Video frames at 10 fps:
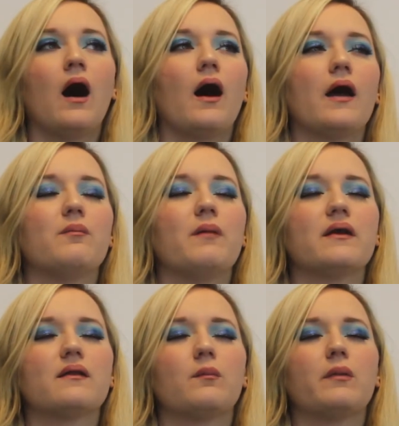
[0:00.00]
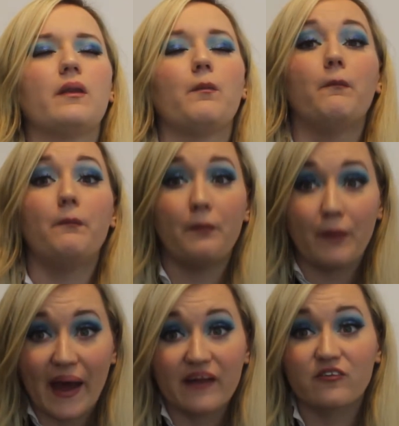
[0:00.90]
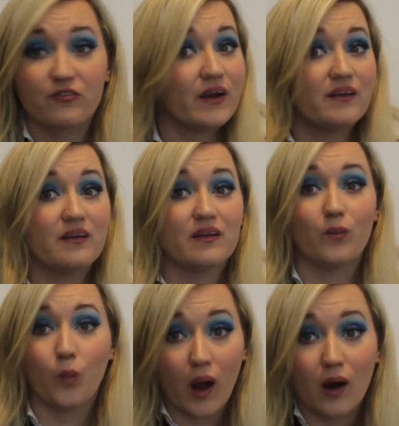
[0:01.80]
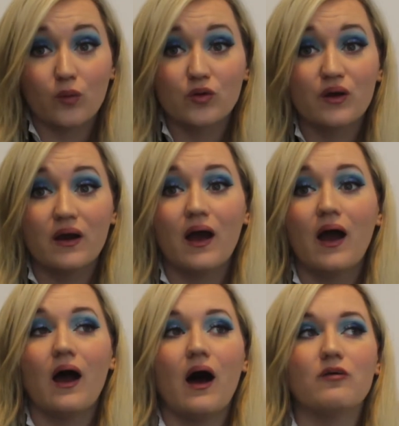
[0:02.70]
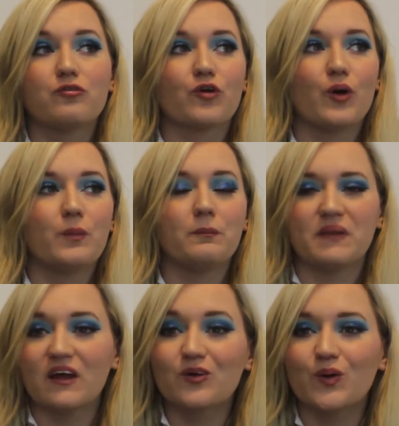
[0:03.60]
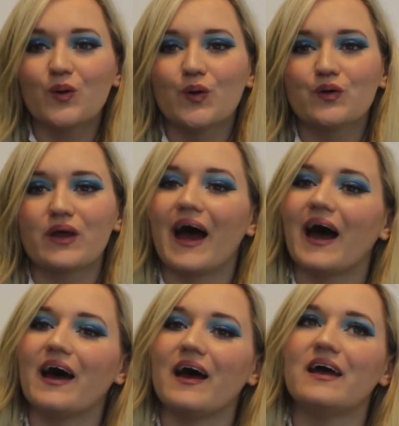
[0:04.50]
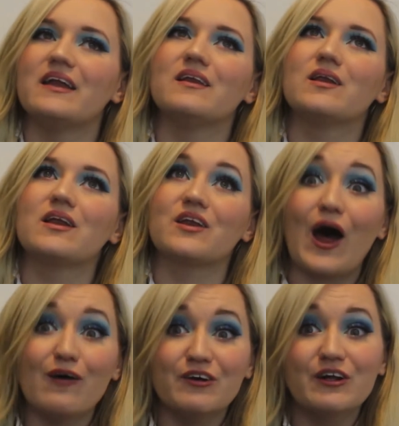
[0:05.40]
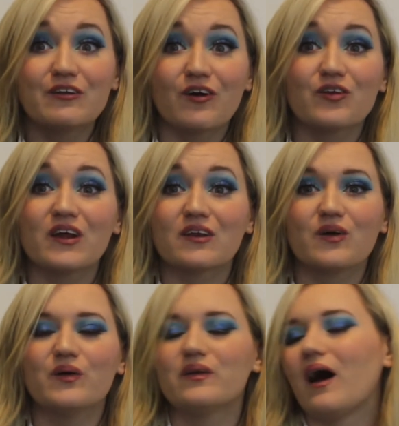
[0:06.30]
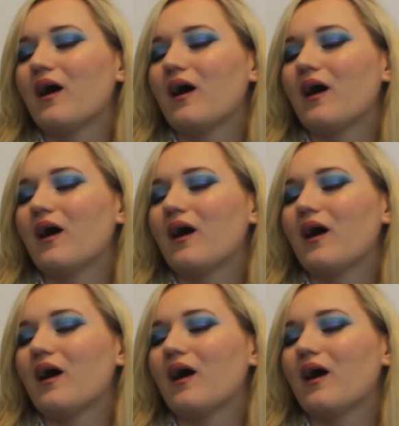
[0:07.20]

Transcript: I have made some of the best friends in the world from Discord and servers on Discord.